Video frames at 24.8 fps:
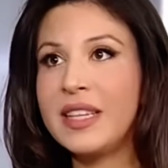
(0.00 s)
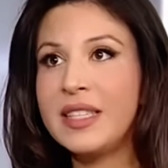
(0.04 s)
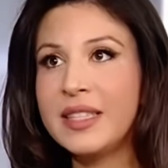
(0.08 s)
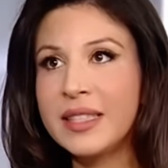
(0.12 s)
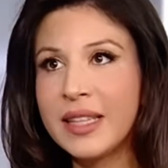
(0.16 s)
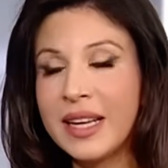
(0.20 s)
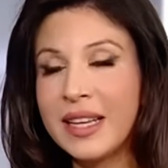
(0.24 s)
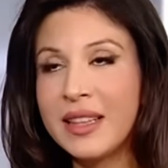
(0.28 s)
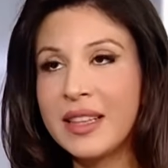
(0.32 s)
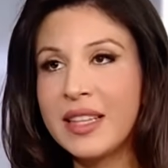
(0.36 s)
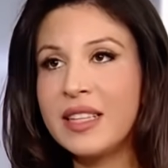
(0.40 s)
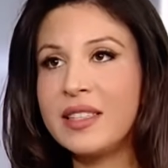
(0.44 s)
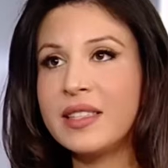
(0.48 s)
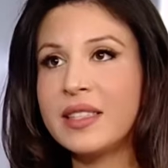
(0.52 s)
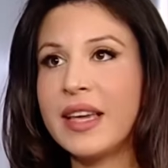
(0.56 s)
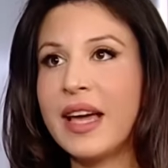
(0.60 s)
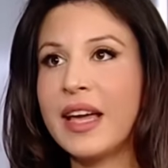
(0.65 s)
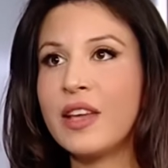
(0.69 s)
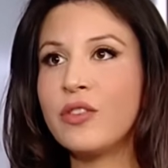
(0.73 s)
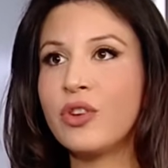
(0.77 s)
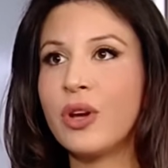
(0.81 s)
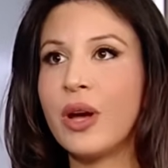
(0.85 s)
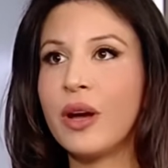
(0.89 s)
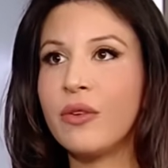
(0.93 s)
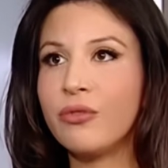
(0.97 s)
In this
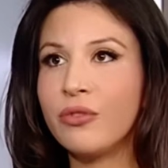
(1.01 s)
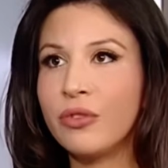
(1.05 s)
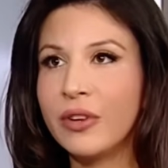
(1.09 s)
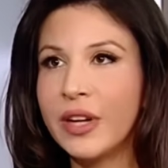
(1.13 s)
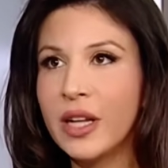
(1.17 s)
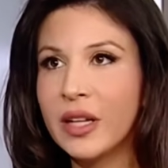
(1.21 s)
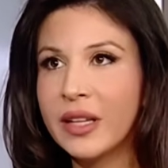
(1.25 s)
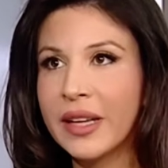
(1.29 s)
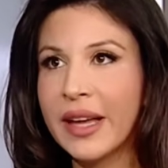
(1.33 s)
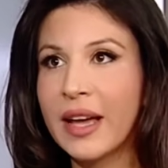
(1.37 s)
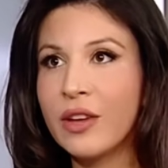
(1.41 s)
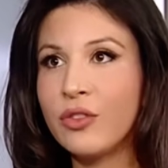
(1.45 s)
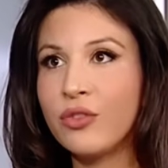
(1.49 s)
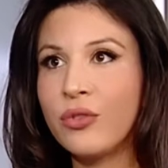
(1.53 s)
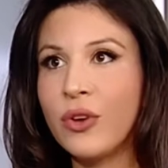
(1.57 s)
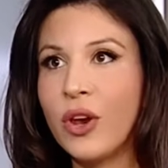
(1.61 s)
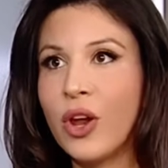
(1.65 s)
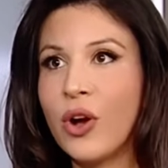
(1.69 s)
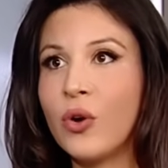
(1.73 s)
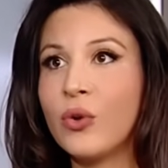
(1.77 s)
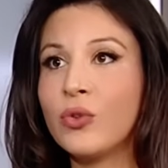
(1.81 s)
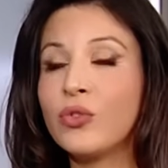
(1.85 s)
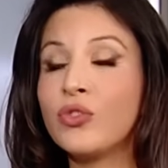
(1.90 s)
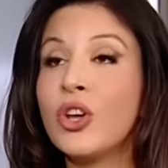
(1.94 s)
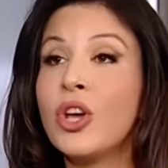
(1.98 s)
case, you have real cash
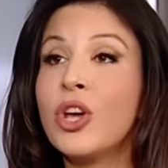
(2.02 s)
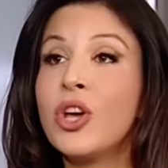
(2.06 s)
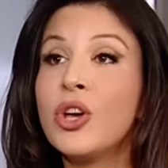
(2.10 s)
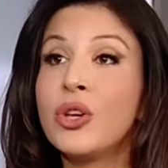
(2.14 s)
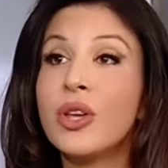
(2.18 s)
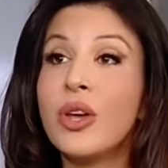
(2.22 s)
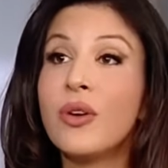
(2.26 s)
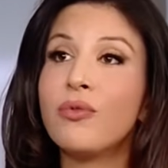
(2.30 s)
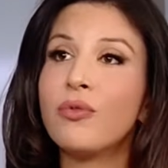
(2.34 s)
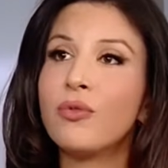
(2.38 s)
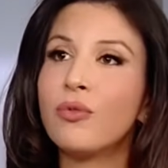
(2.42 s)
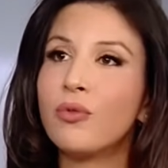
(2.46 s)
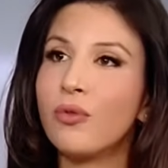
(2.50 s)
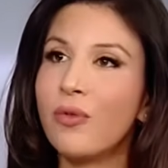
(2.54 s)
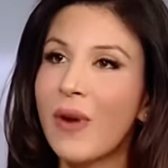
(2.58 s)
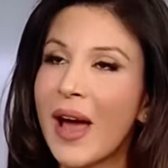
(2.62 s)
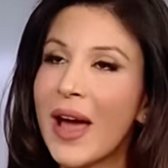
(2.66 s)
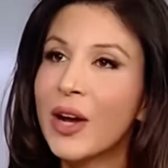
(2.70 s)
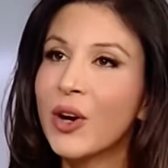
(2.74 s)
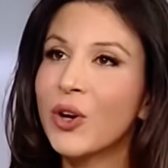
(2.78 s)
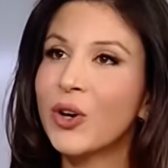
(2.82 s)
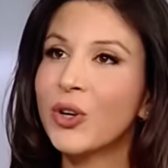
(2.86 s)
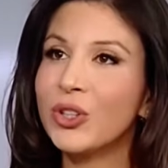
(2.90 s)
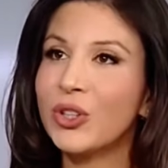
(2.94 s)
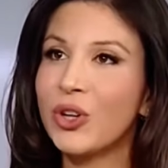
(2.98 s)
flows, you have
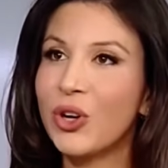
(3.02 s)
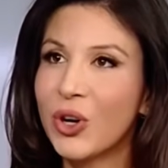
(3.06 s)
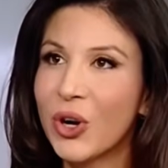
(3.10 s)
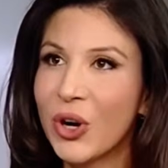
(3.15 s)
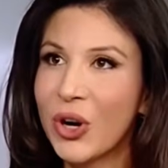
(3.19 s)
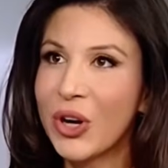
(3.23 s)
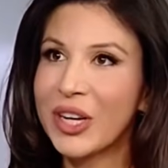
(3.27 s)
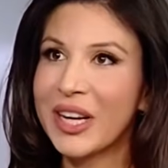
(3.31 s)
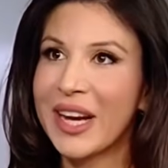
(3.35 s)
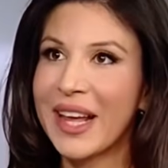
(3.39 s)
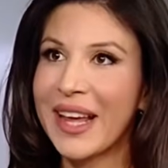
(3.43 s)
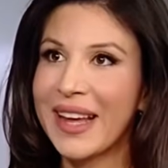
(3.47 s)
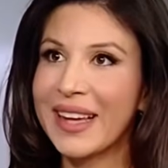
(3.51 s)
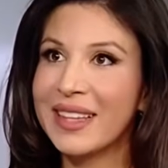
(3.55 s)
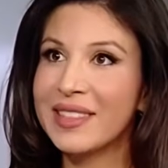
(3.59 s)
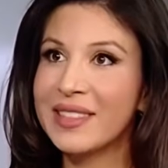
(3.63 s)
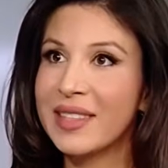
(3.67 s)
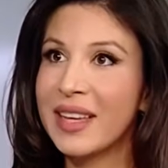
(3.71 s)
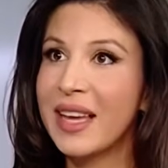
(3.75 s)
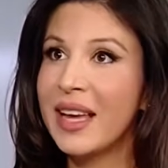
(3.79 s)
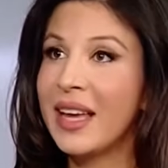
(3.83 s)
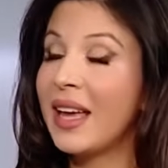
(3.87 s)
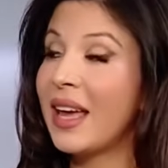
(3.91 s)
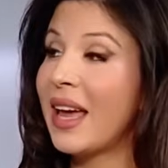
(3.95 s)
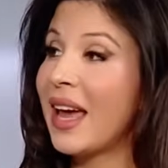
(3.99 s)
record earnings,
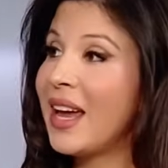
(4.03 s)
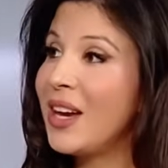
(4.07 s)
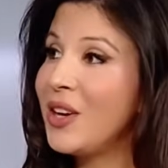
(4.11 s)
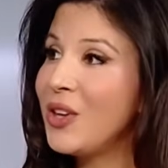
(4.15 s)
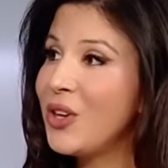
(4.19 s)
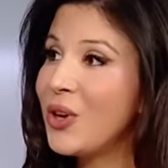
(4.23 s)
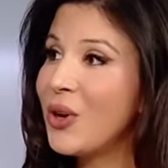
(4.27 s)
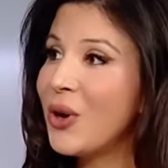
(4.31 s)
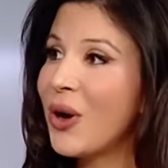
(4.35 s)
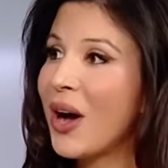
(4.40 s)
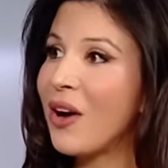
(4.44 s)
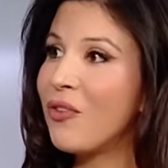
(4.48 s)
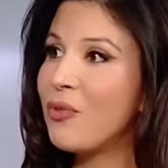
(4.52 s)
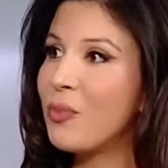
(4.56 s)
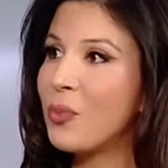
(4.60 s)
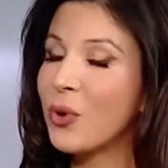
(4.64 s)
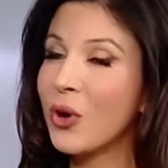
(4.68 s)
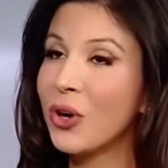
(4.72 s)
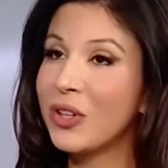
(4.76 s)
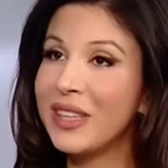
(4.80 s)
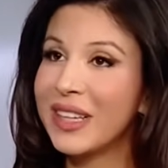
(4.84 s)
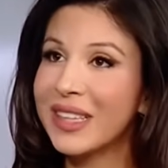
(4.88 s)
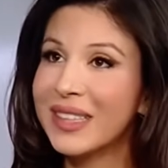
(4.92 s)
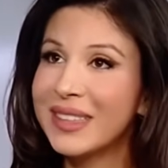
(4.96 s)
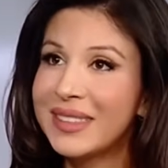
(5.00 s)
and you have
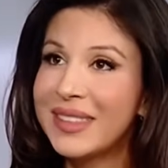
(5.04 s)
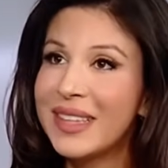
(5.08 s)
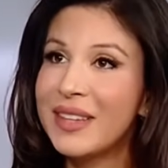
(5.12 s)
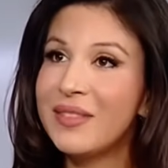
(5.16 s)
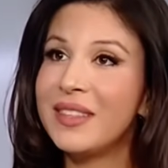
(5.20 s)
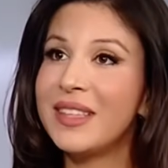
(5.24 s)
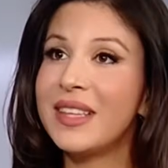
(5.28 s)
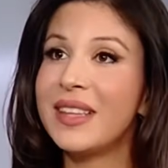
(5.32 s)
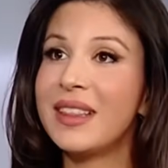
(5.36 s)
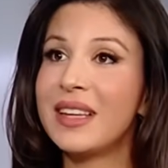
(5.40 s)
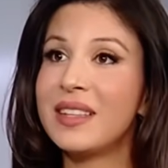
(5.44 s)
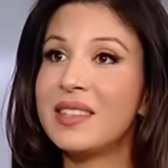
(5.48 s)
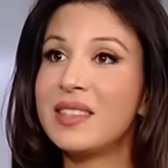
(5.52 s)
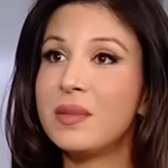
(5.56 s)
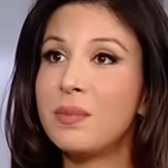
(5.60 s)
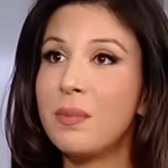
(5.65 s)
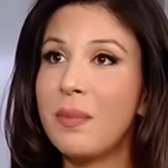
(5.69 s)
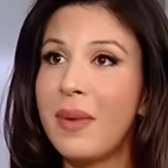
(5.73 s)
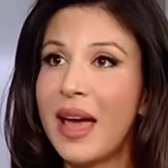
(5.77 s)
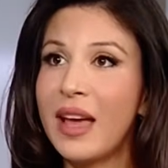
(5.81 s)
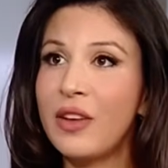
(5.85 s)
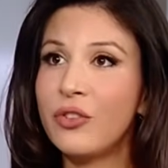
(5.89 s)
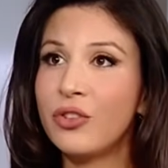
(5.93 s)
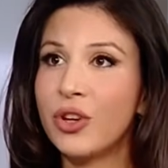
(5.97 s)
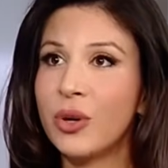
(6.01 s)
productivity that's
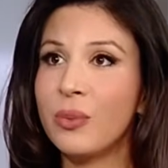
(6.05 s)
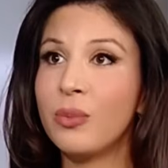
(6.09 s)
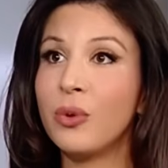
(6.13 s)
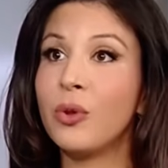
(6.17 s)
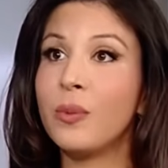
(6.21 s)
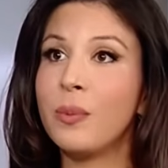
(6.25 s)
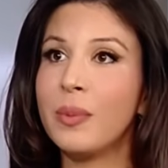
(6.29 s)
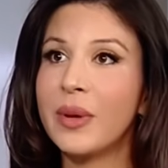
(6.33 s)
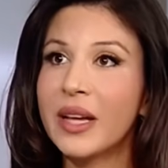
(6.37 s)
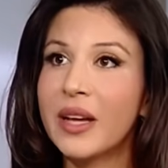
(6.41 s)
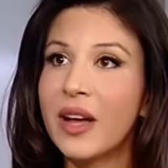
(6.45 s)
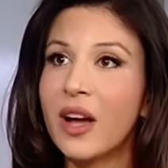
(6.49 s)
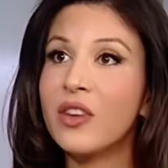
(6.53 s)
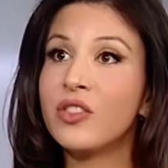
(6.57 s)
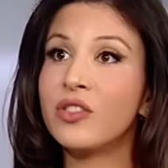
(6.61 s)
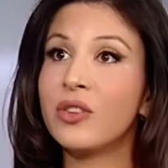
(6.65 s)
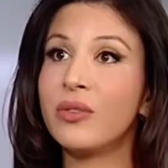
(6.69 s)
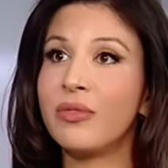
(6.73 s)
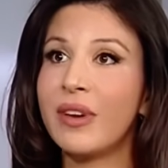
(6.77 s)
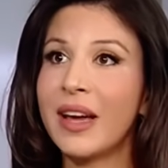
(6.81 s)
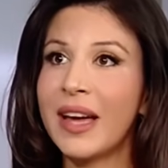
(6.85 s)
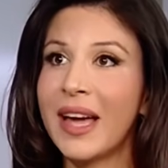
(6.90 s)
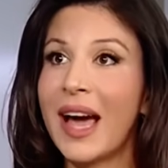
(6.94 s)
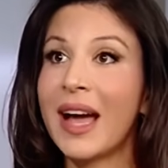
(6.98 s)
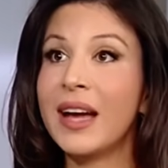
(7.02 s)
measurable because of
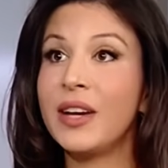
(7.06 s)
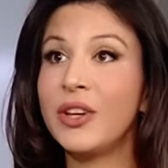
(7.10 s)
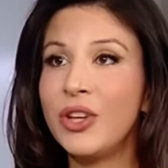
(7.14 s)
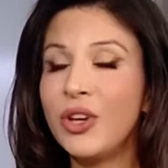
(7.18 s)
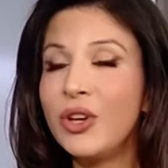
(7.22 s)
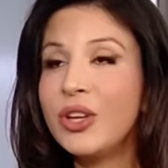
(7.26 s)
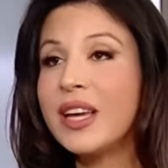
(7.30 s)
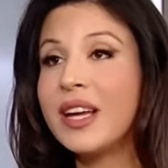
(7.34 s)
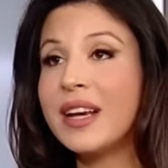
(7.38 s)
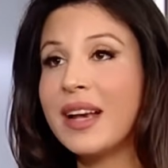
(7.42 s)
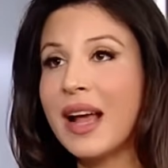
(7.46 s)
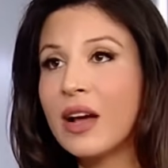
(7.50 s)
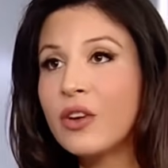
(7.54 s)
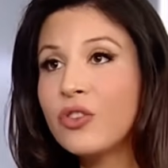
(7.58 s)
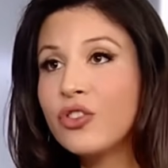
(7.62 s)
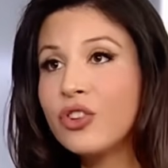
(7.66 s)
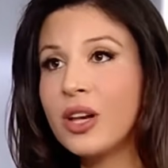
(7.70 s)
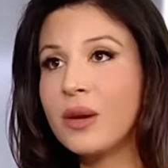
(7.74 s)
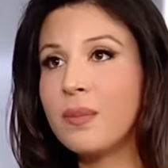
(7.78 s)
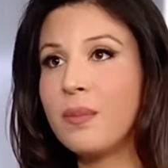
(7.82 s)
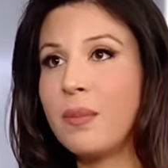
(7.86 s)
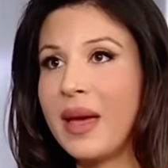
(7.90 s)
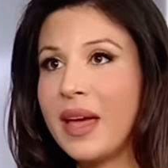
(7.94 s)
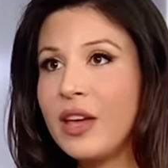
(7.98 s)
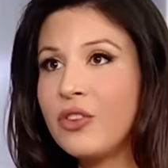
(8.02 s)
AI. And you can
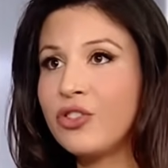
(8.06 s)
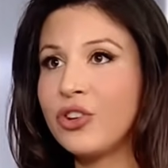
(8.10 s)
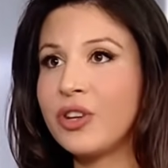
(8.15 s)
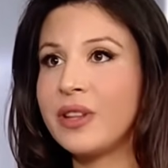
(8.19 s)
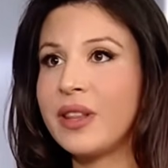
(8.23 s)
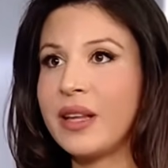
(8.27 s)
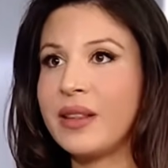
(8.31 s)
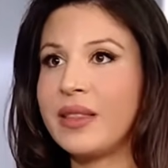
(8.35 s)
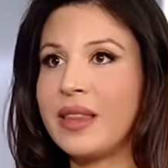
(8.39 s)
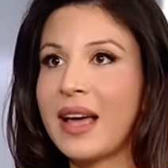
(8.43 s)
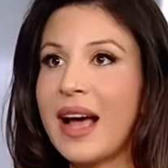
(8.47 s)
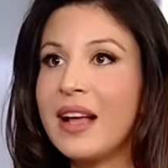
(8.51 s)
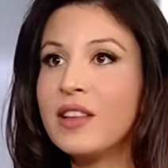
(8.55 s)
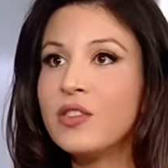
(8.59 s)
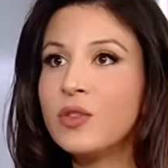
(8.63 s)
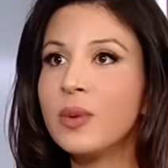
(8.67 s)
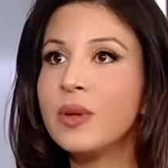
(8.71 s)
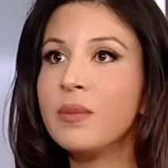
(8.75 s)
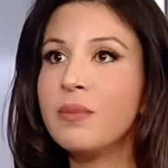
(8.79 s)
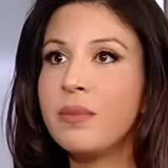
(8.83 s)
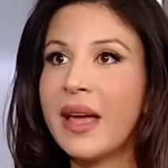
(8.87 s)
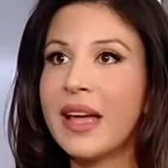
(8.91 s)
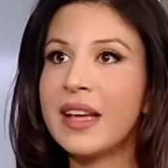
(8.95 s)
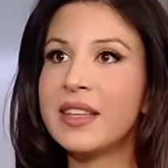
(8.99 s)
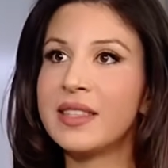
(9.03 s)
actually measure that. That's what
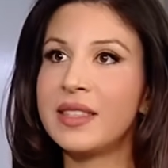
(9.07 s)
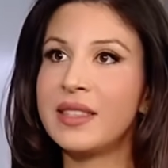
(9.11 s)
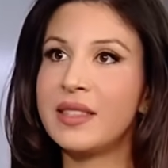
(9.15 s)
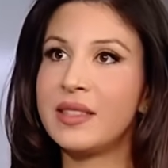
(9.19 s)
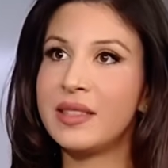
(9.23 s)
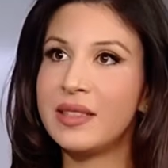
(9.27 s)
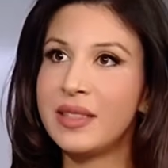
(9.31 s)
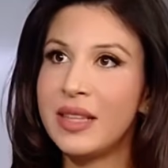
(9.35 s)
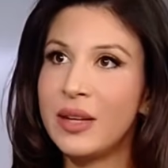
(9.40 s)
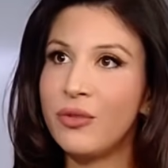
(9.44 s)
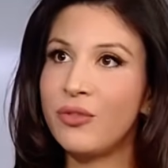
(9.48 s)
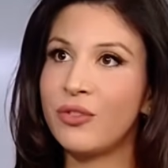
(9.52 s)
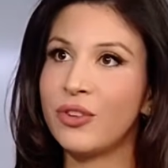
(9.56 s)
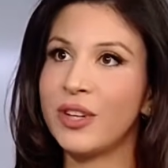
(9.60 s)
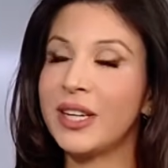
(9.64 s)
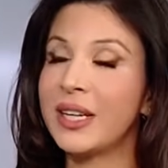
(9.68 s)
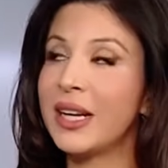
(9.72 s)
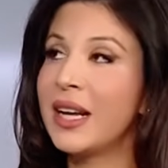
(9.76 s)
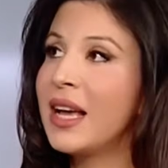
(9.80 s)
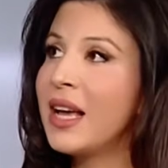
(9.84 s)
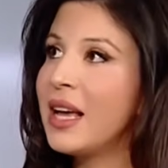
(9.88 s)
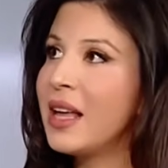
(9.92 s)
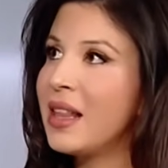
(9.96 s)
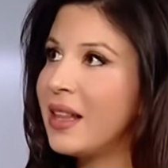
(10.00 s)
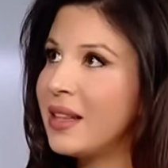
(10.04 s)
makes this different,
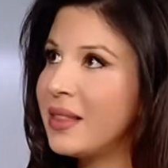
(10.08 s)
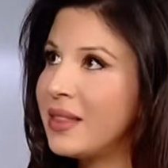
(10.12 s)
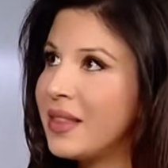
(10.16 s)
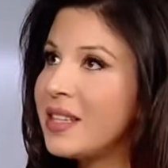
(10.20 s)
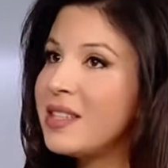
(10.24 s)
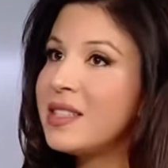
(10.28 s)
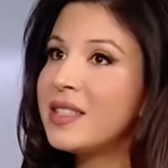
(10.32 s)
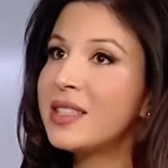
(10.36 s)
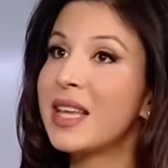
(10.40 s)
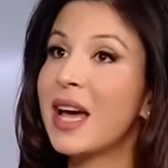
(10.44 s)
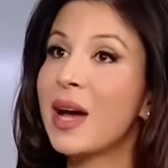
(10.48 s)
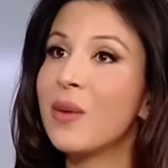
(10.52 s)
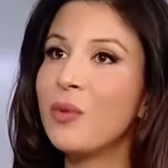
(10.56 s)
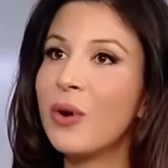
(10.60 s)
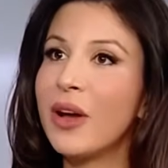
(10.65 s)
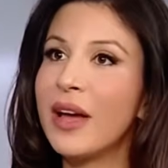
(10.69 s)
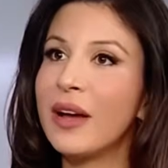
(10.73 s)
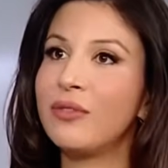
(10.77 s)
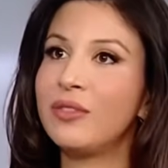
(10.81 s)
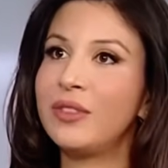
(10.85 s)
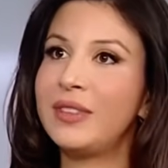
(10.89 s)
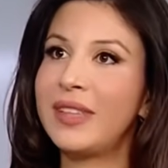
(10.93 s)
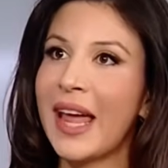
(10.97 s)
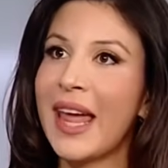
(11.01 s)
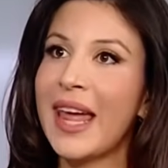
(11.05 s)
that this time we
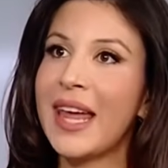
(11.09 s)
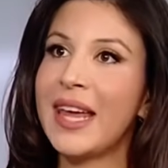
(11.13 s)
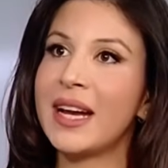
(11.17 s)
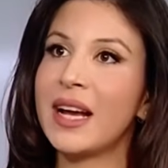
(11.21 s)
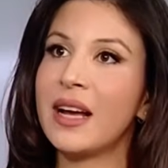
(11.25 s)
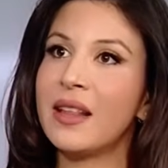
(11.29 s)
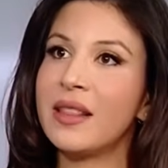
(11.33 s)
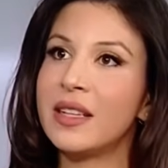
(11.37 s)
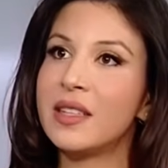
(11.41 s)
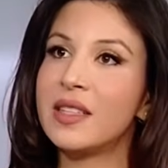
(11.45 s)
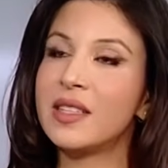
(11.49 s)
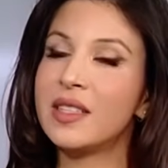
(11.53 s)
have data that